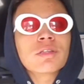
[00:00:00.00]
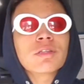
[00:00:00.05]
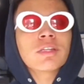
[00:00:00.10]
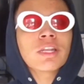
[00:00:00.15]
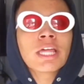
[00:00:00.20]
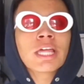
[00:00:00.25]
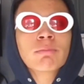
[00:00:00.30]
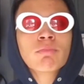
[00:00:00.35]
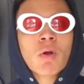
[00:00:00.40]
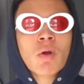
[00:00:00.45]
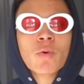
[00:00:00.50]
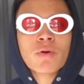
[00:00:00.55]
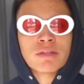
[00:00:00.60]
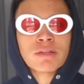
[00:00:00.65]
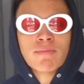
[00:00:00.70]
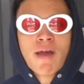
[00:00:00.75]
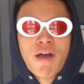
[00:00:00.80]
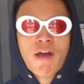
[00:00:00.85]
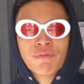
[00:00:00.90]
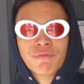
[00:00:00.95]
lit, bro, it's
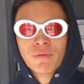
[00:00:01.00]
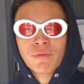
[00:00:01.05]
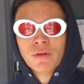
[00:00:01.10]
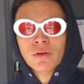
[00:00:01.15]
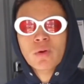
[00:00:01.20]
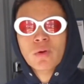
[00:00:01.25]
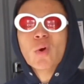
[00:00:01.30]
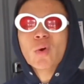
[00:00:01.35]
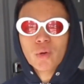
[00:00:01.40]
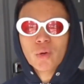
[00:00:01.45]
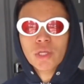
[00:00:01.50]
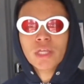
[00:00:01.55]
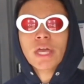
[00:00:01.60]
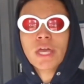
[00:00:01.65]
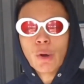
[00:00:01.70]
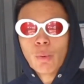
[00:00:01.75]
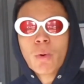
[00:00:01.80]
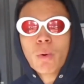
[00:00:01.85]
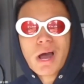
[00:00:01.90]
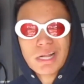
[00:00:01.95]
not fun. Oh, yeah,
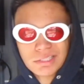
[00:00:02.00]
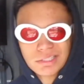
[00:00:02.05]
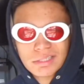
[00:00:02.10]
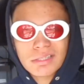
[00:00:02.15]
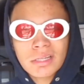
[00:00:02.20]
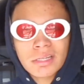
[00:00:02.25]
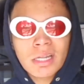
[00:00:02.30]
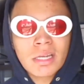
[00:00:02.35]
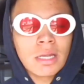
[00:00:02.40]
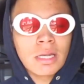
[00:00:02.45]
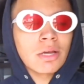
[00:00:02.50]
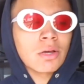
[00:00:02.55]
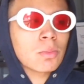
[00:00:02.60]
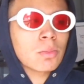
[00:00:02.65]
watch, it's lit now.